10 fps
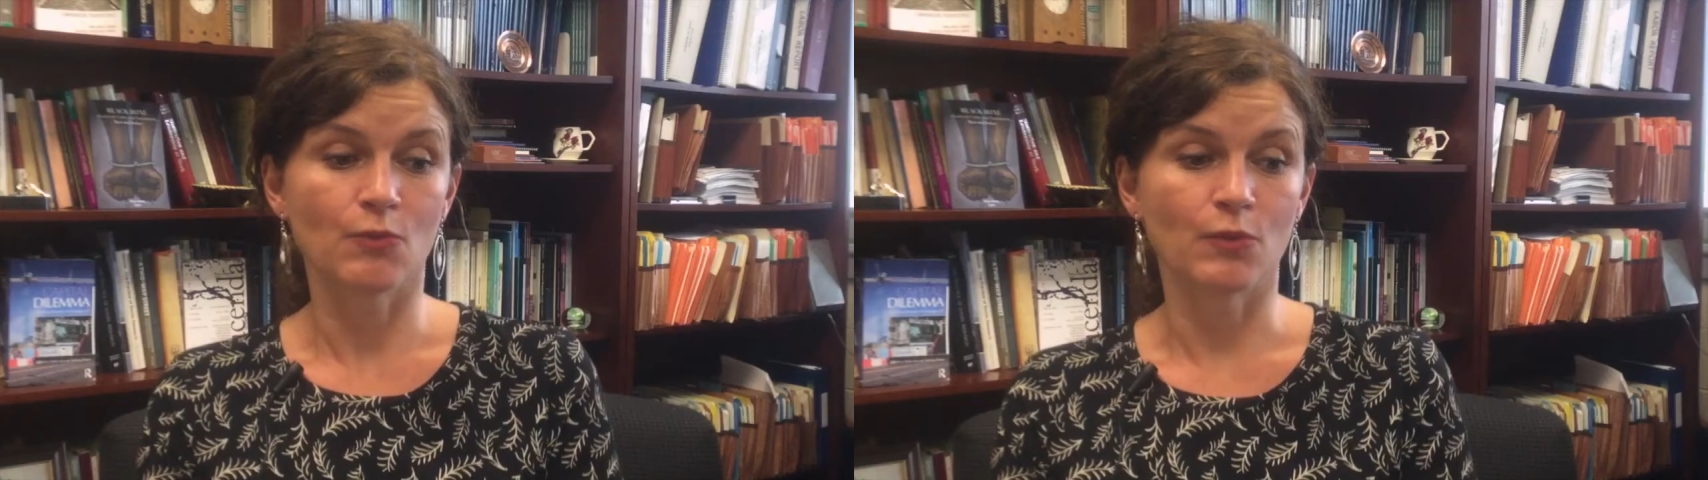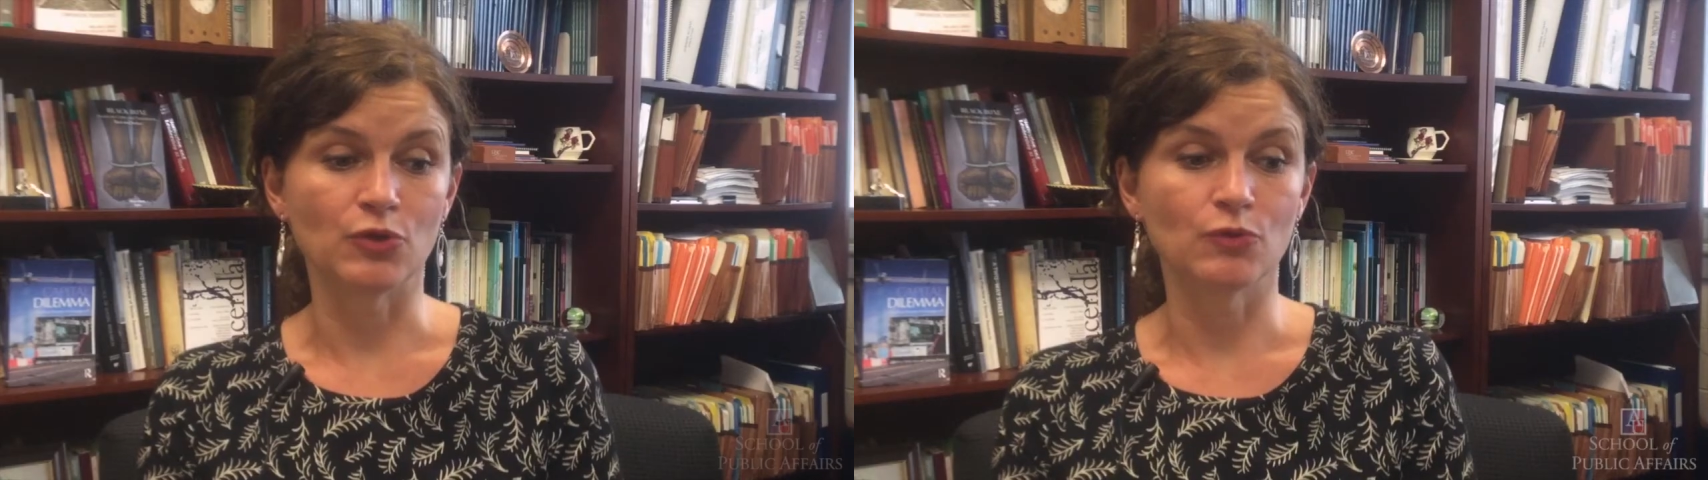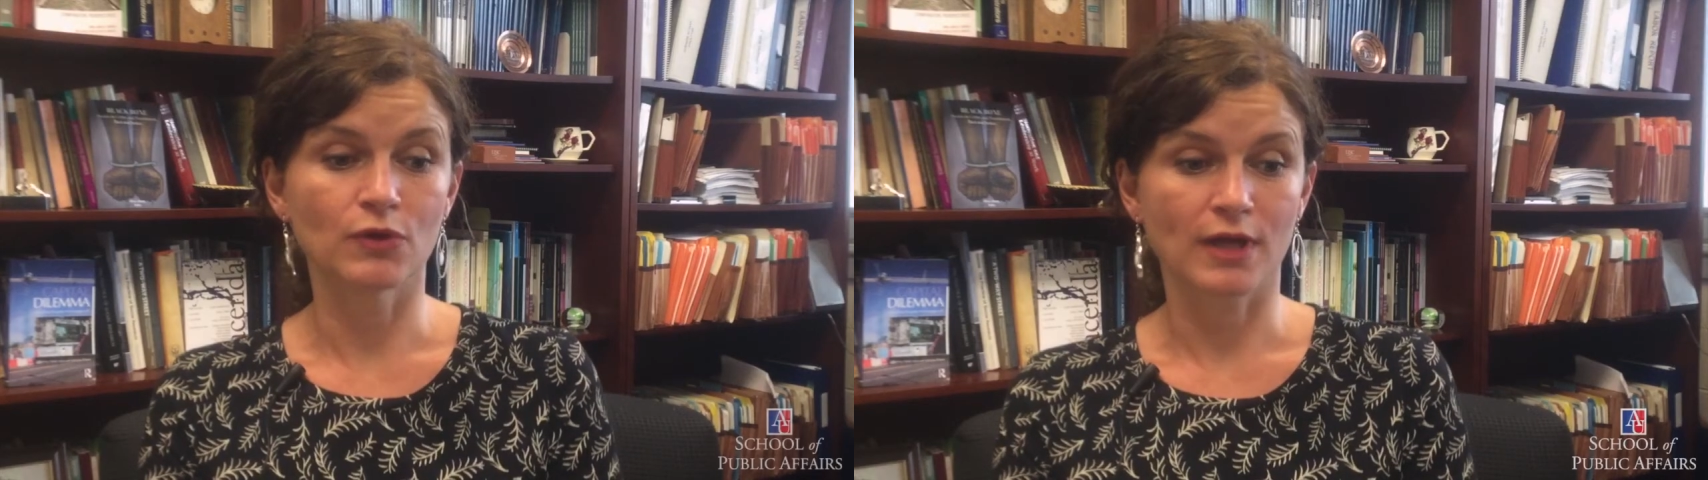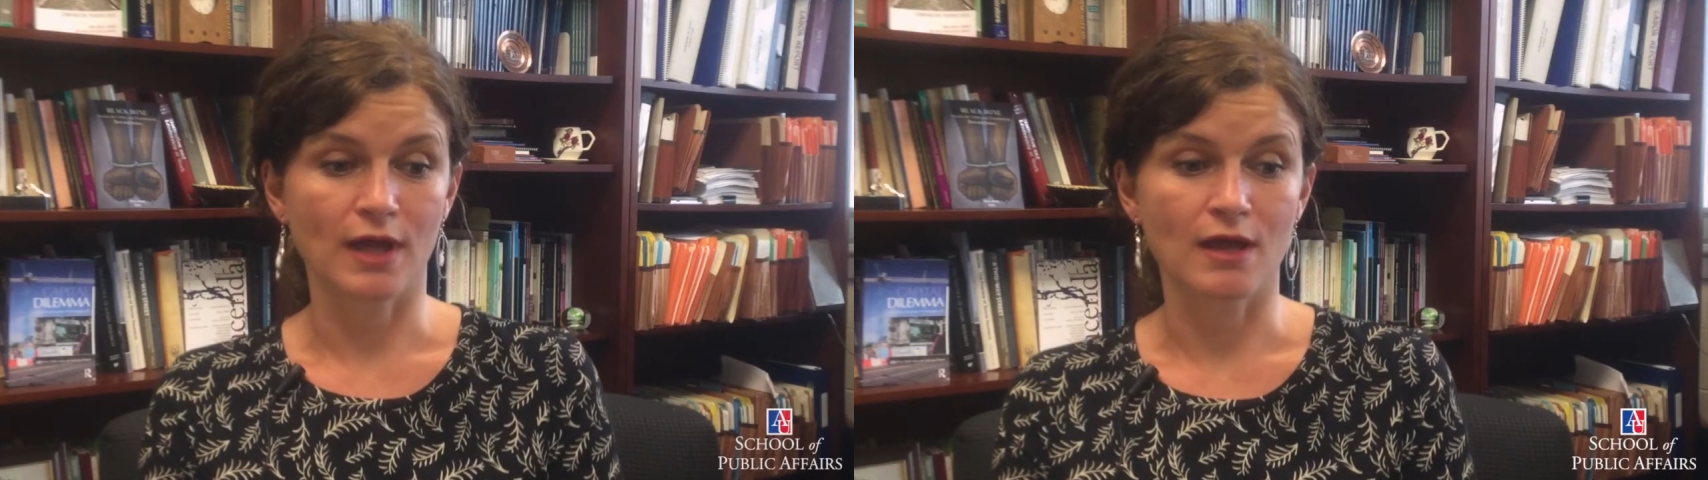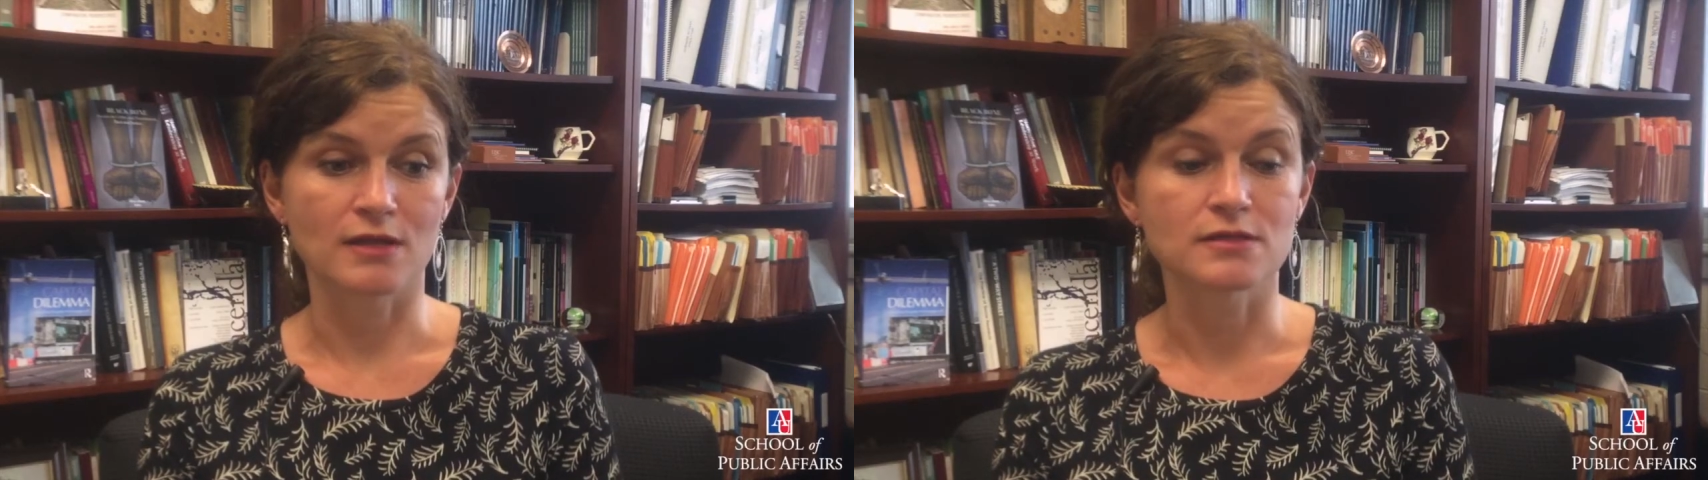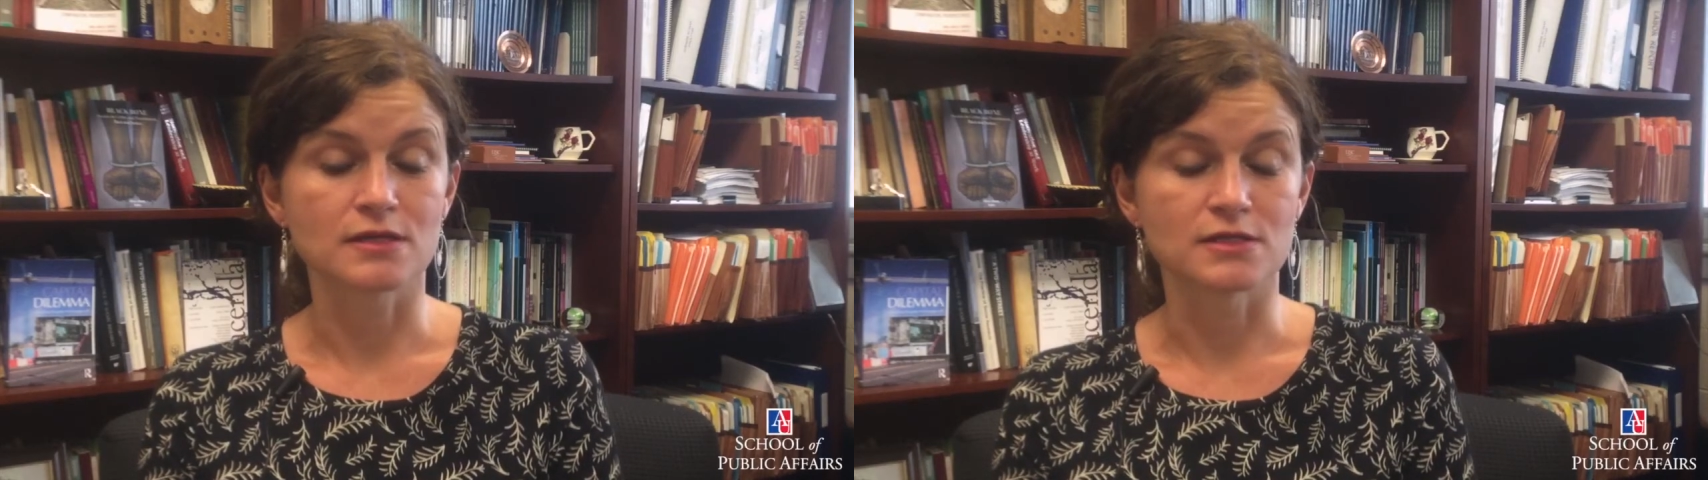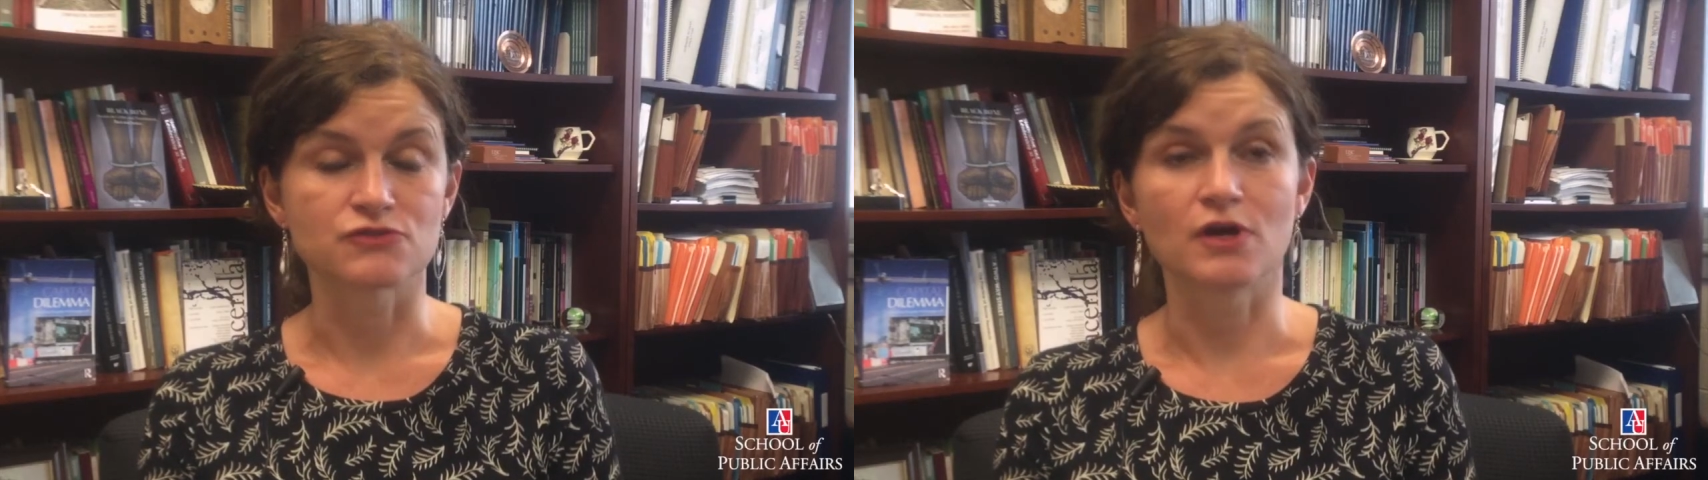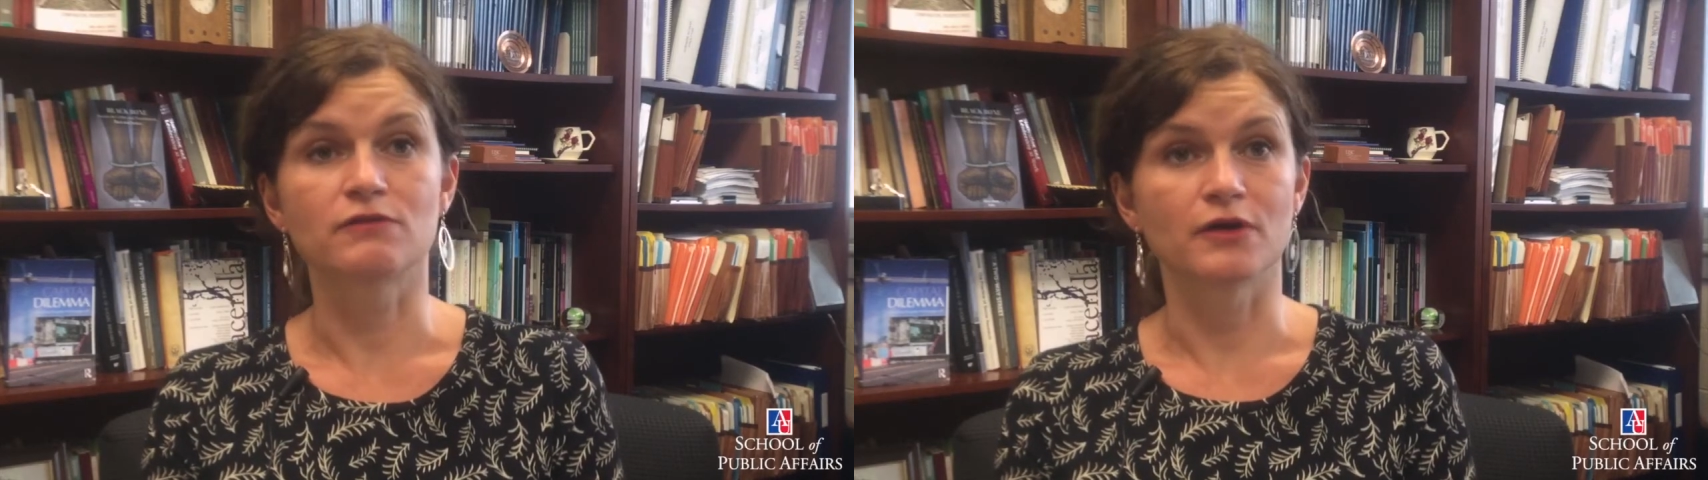When you look at his track